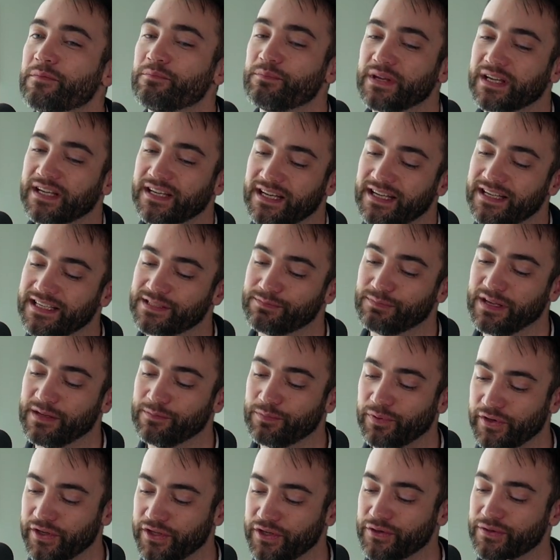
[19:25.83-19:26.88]
because
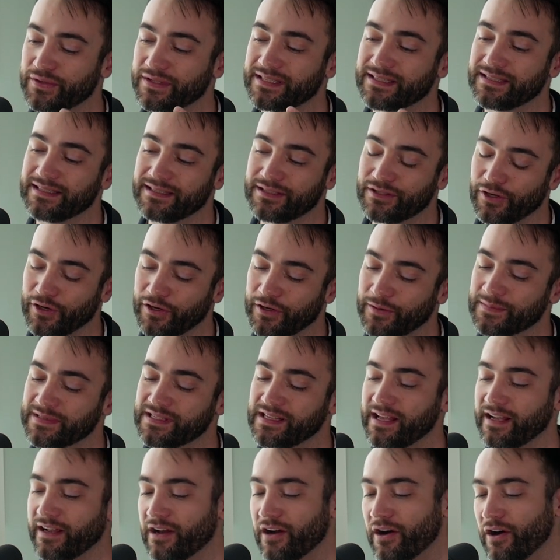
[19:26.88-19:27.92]
people use terms
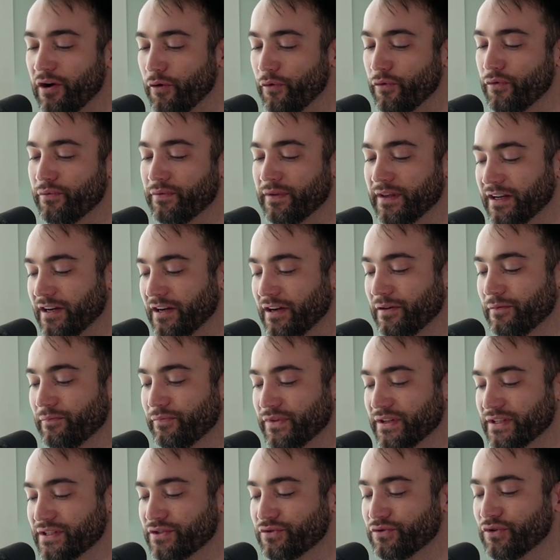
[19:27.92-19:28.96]
like,
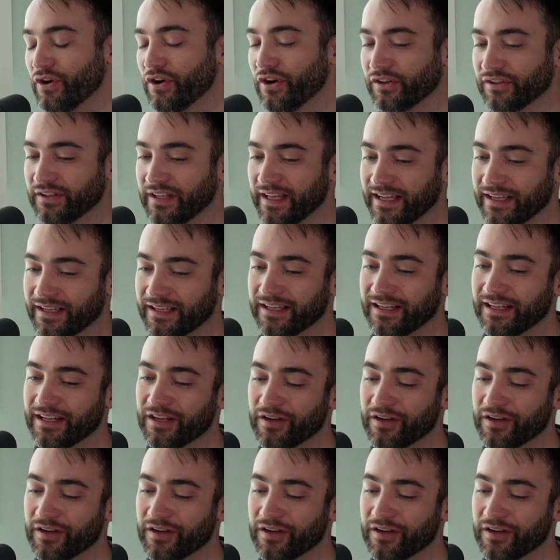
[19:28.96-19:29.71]
this drug like